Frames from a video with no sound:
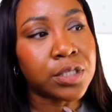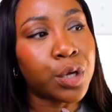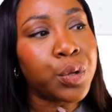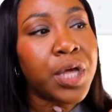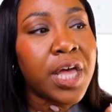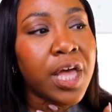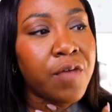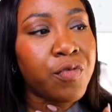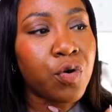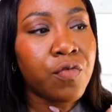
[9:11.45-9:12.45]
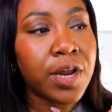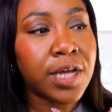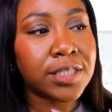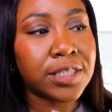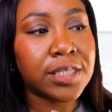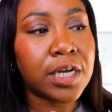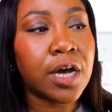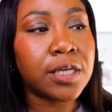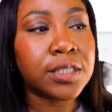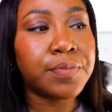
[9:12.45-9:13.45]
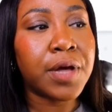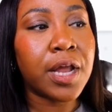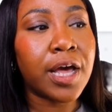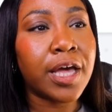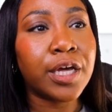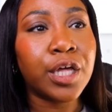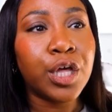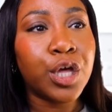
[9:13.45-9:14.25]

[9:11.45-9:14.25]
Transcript: So if you're already existing customer, like,